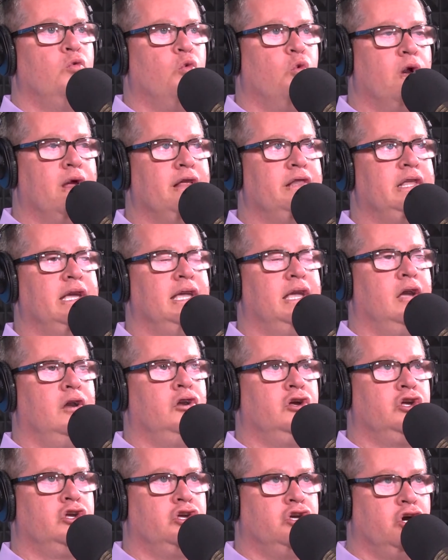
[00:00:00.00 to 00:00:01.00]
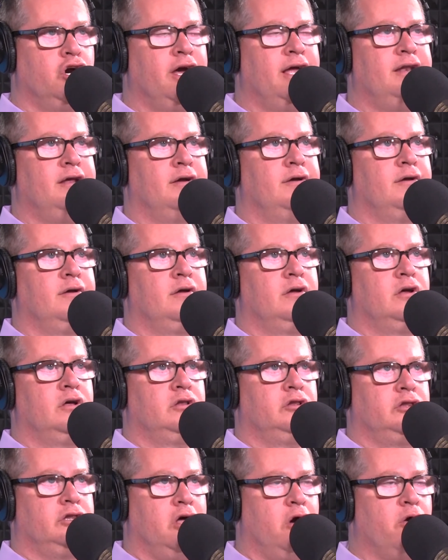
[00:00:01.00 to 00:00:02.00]
really good
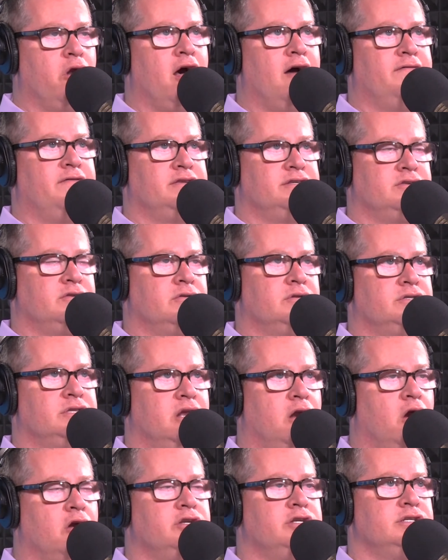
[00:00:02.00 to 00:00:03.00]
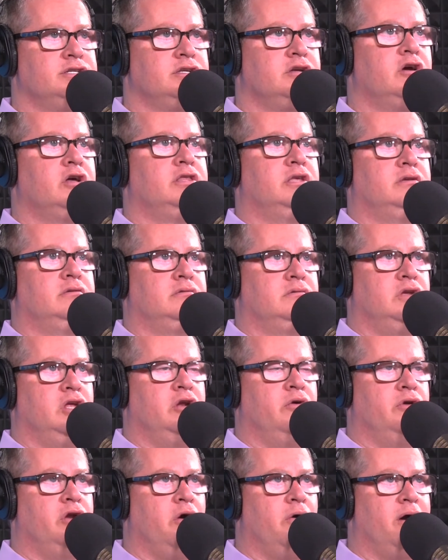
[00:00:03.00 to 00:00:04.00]
loan officers that aren't just good that
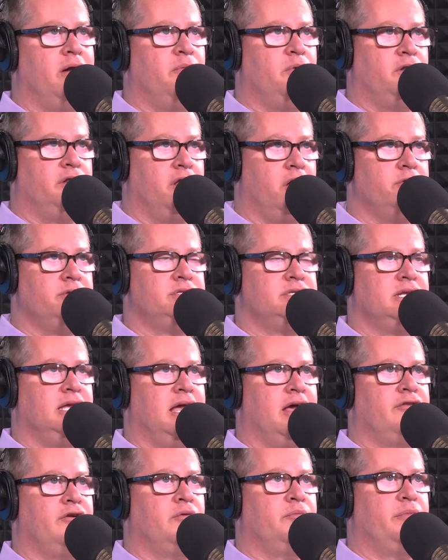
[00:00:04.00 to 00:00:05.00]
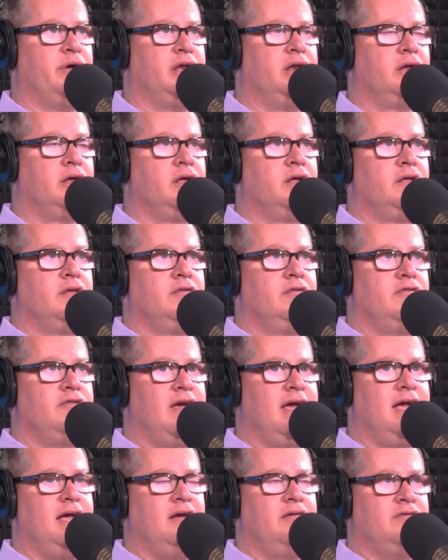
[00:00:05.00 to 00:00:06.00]
you know know how to put loans together, but
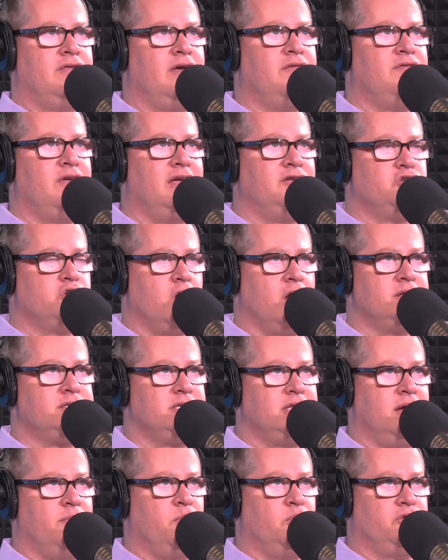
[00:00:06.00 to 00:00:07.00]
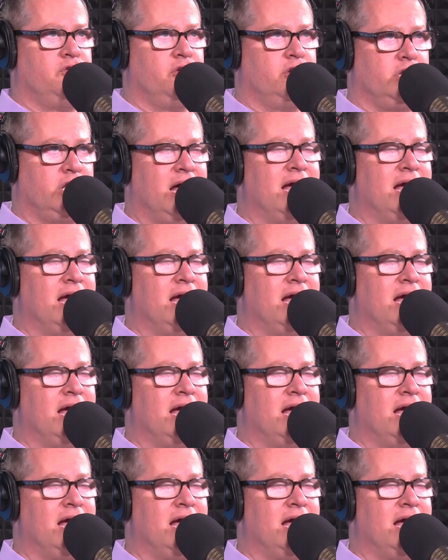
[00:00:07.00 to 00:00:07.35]
they, they they trust them with their